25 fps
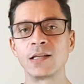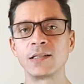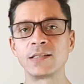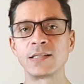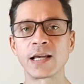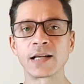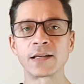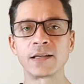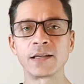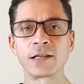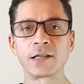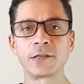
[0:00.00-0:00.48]

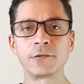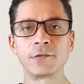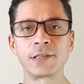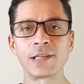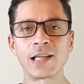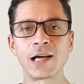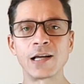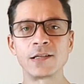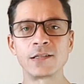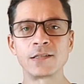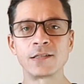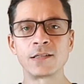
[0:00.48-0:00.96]
Technical
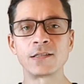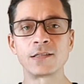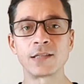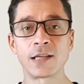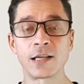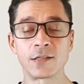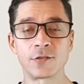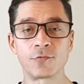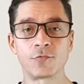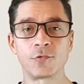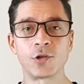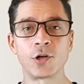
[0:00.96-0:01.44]
analysis,
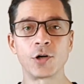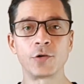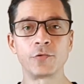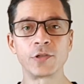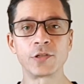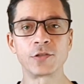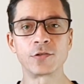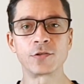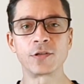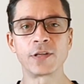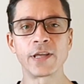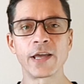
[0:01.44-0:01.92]
as we know
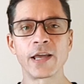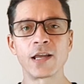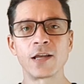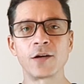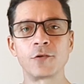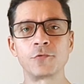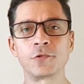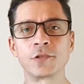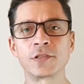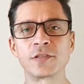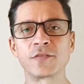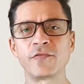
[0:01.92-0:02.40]
it today,
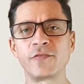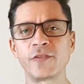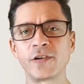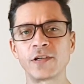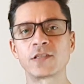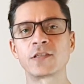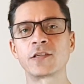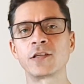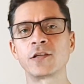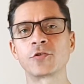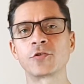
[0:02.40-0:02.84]
was first